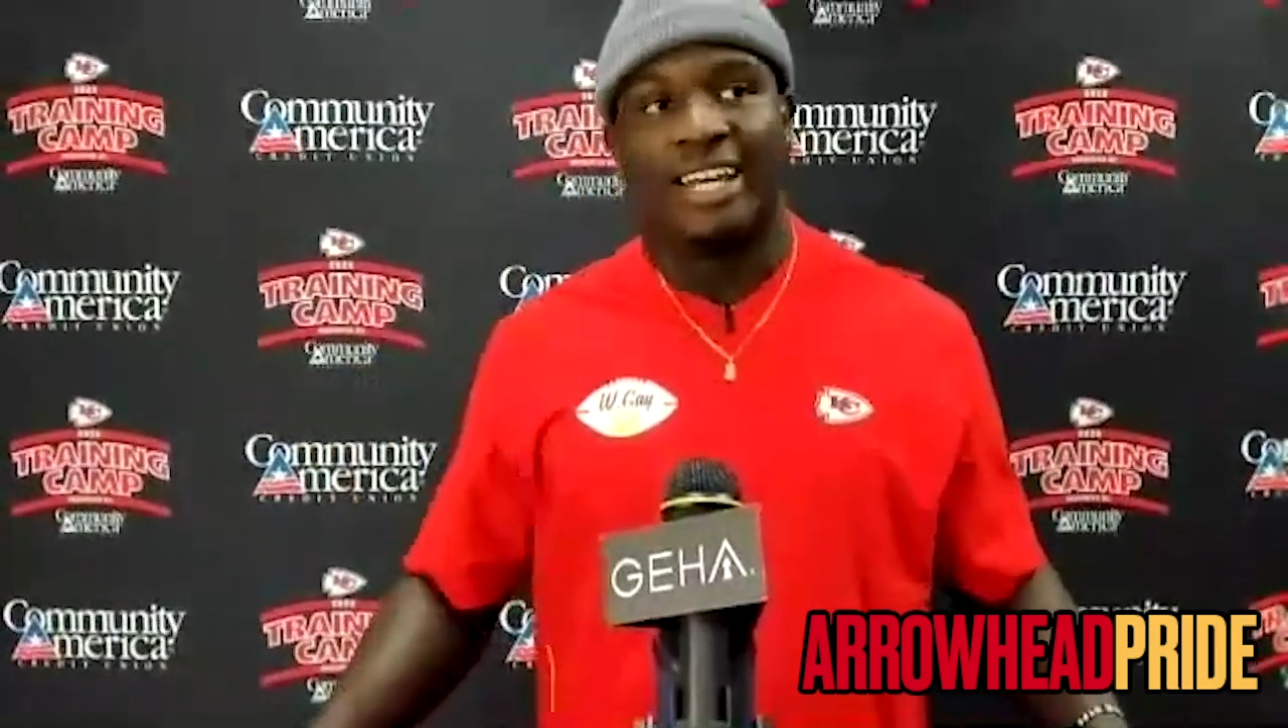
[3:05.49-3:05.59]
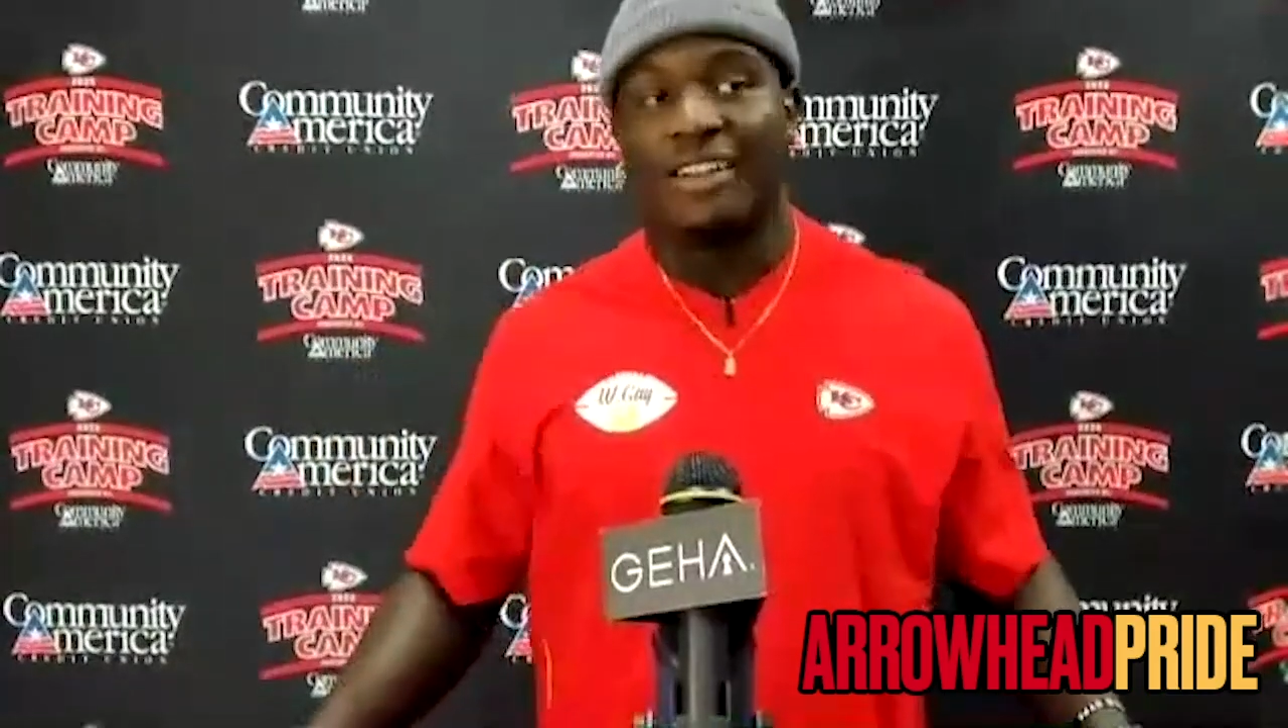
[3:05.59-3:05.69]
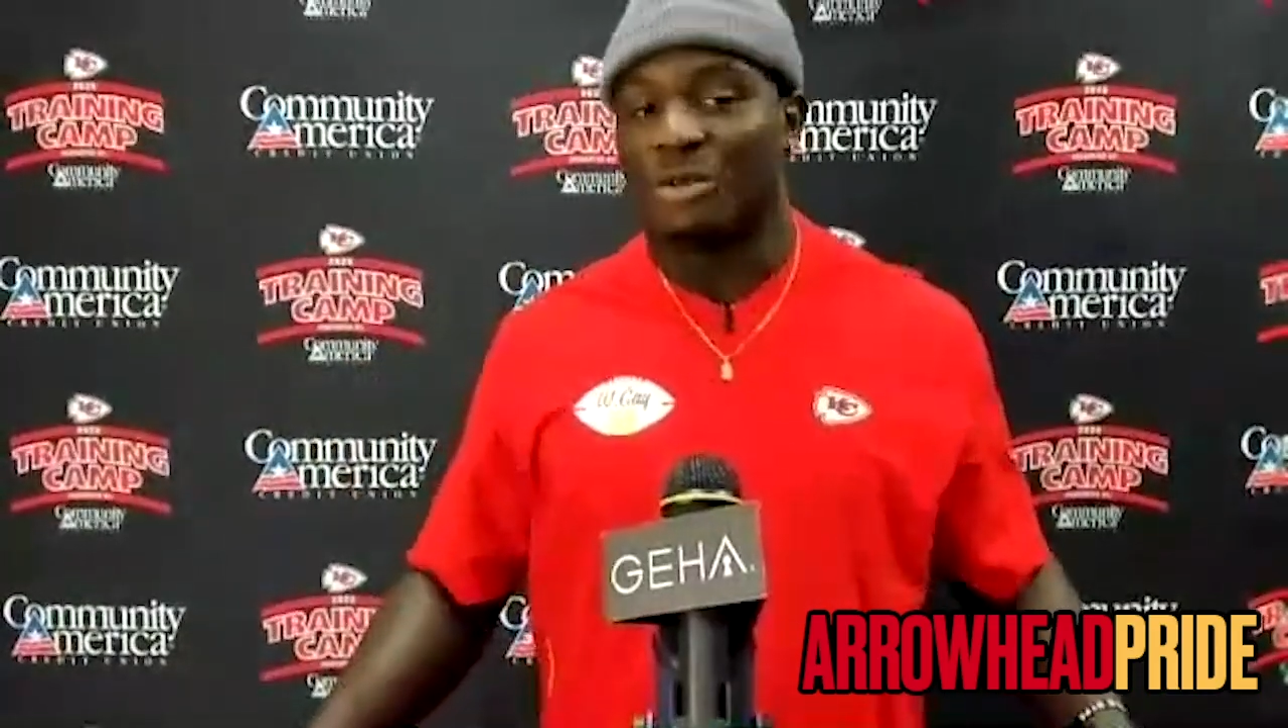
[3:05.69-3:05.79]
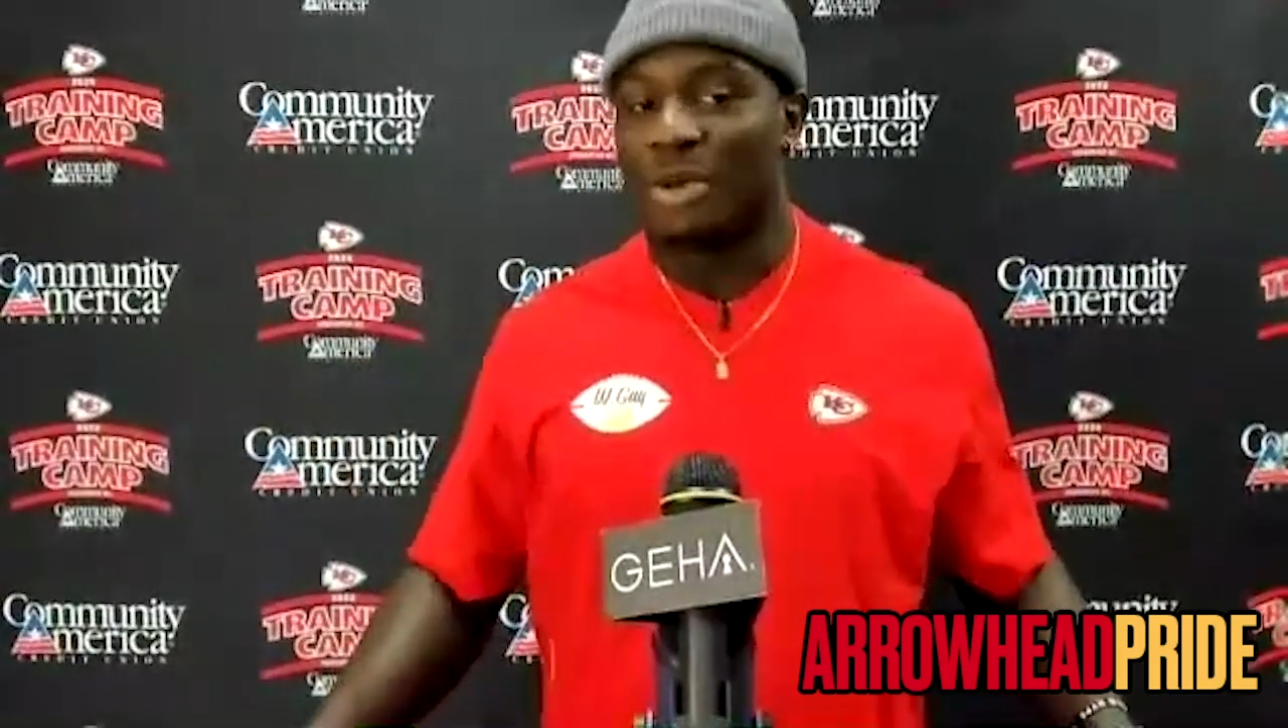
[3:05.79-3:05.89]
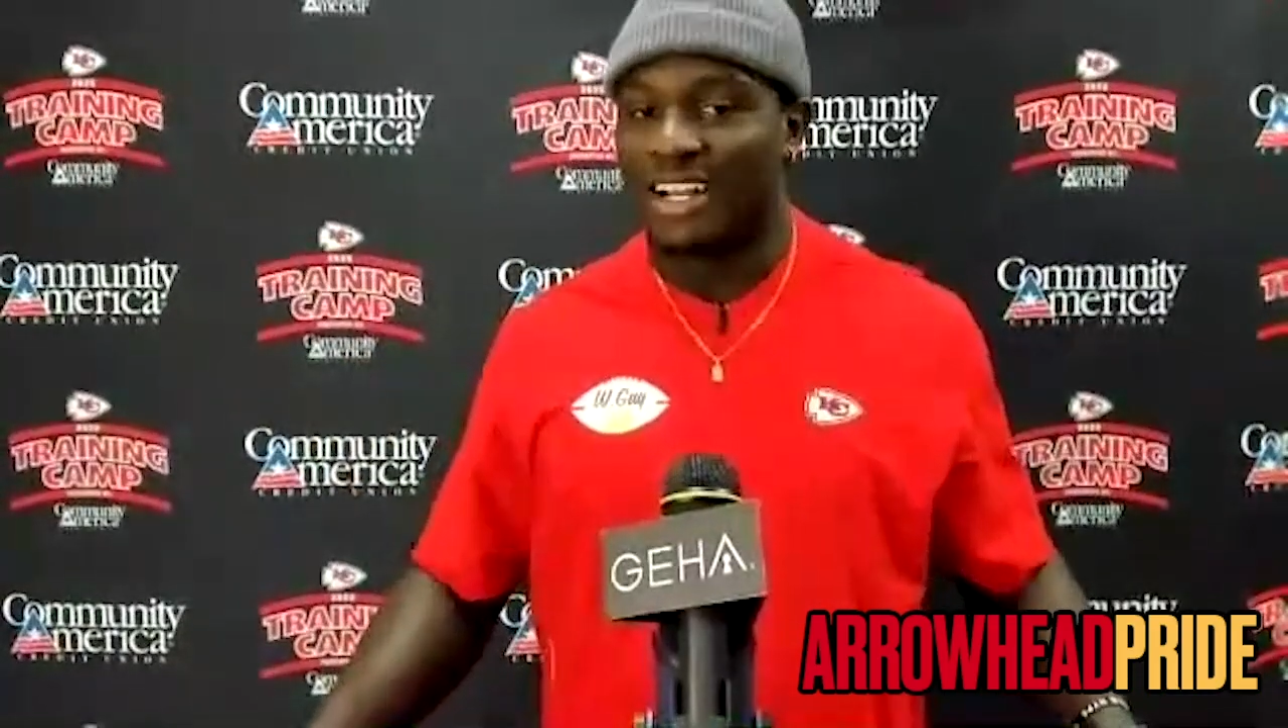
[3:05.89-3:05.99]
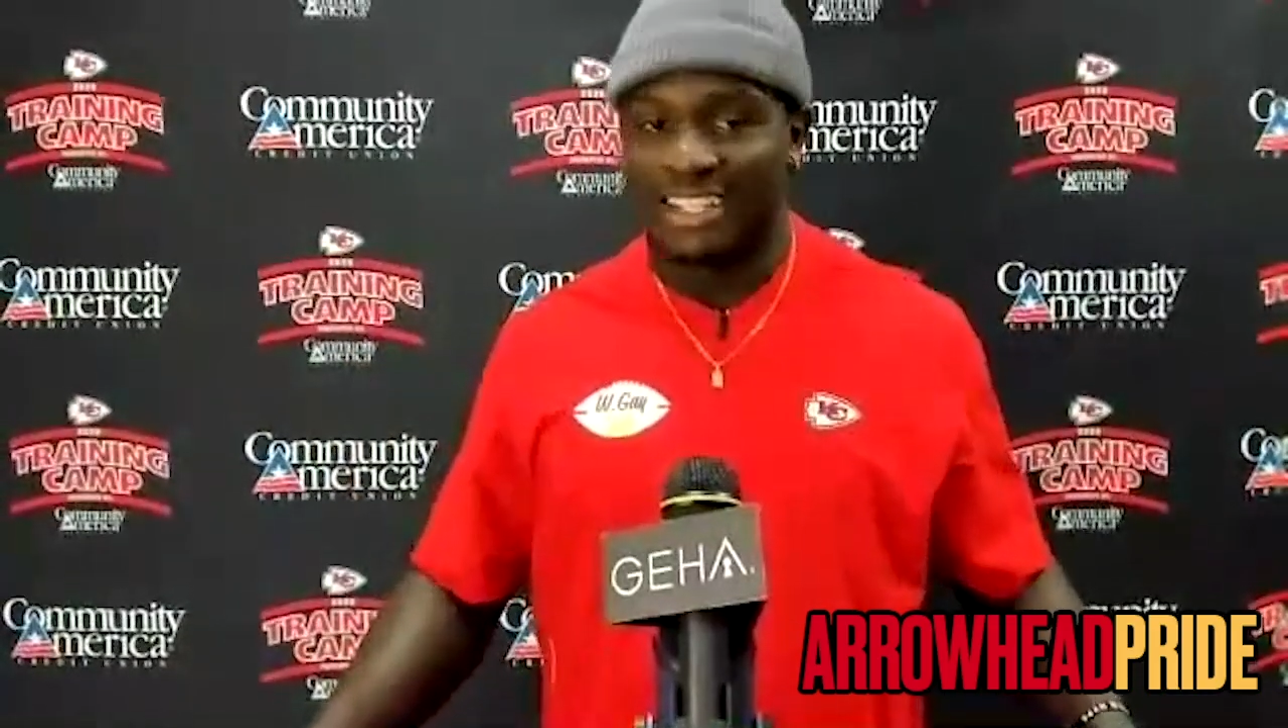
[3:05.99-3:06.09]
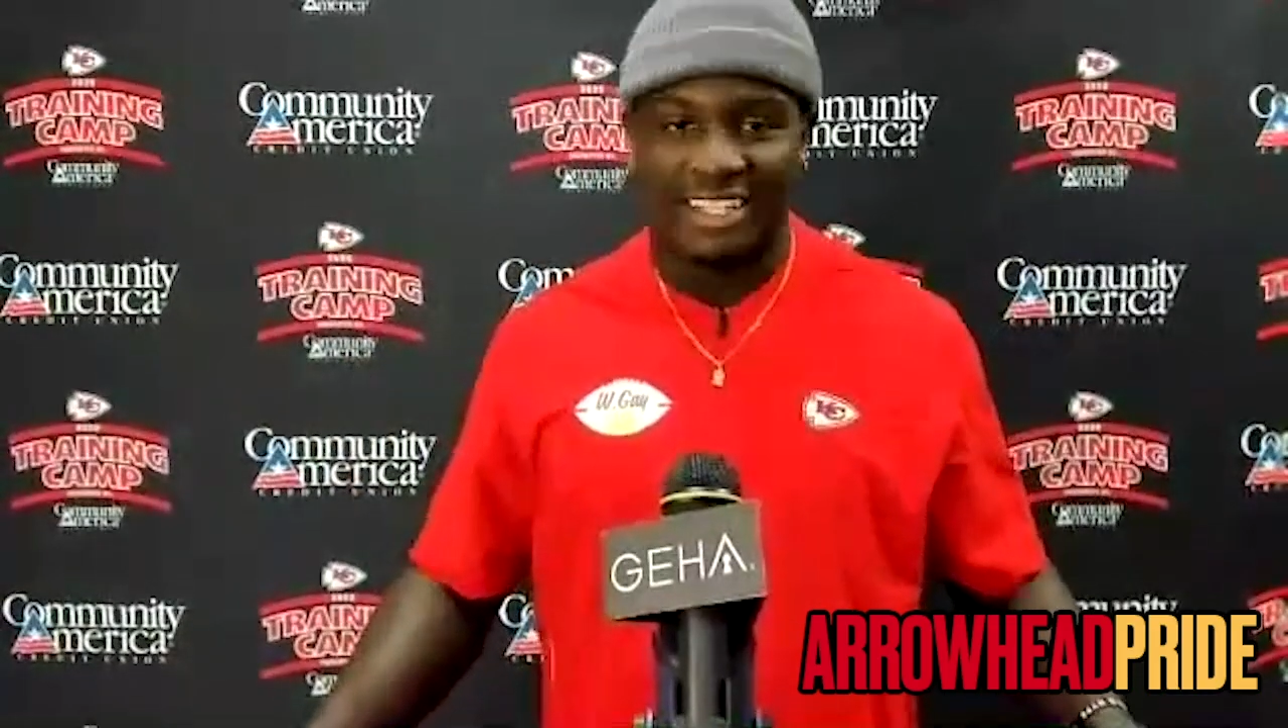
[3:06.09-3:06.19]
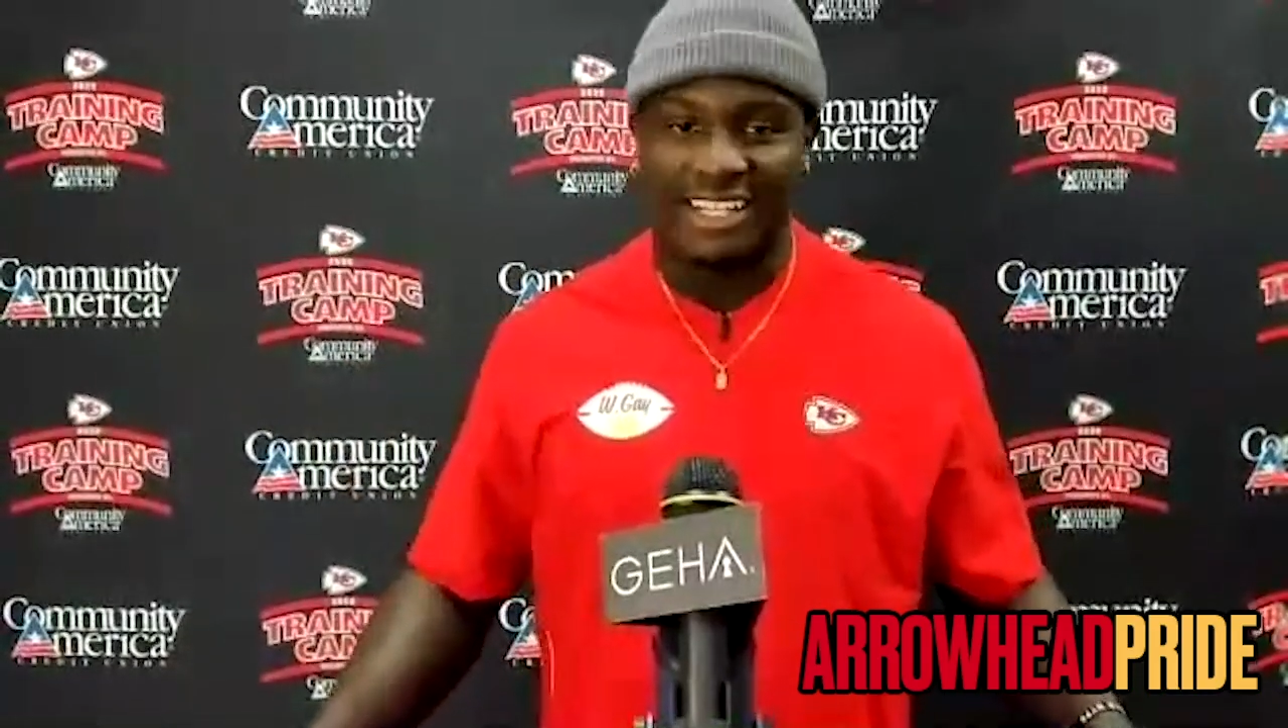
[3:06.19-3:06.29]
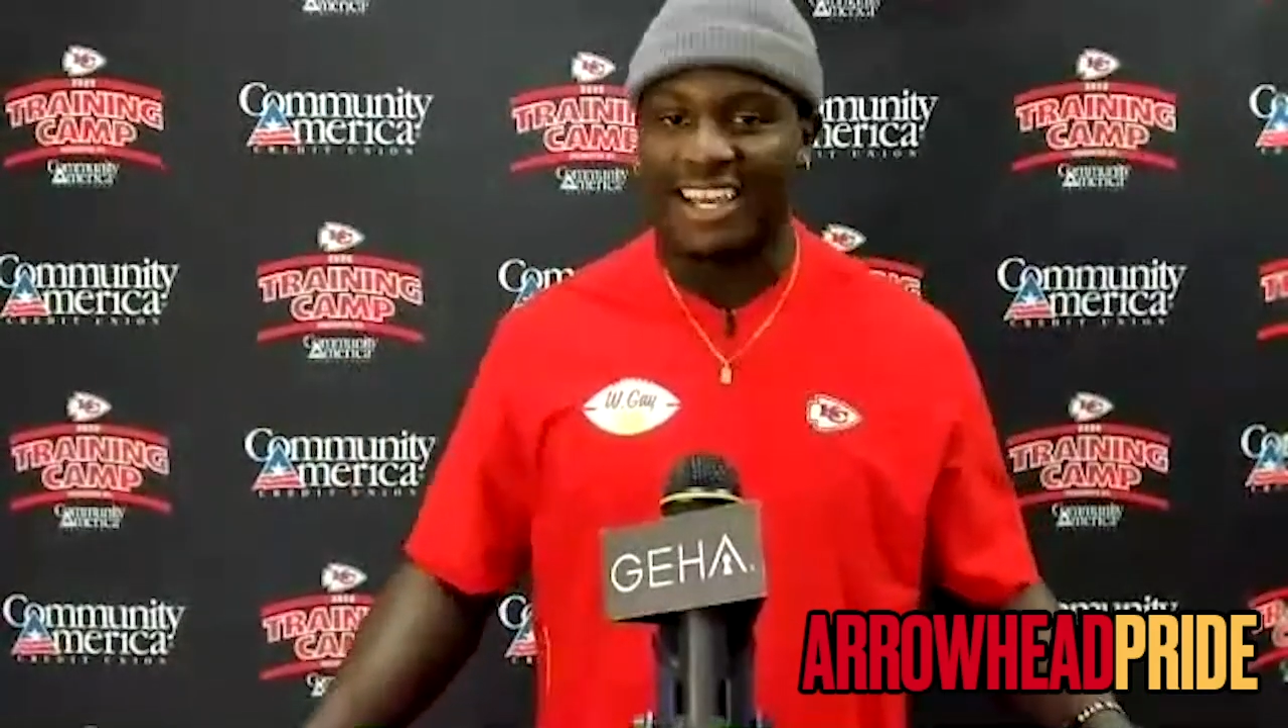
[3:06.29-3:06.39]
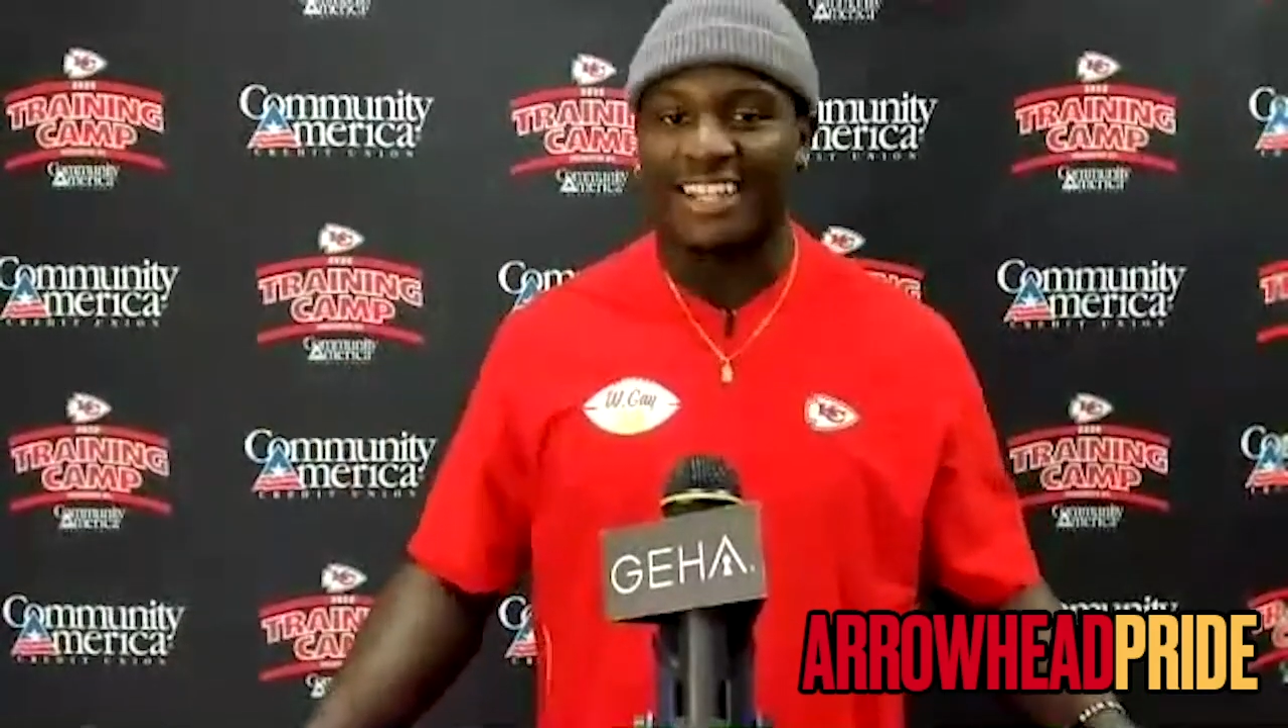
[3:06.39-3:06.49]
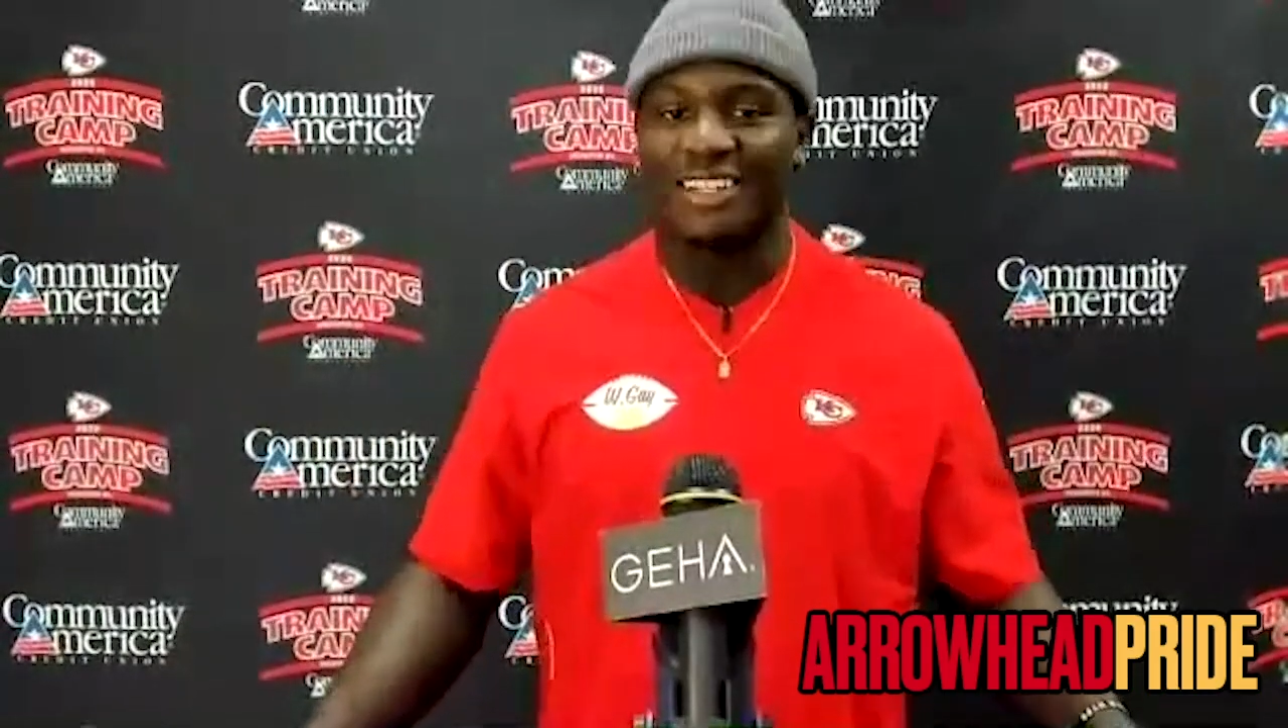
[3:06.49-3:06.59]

everybody in the league can't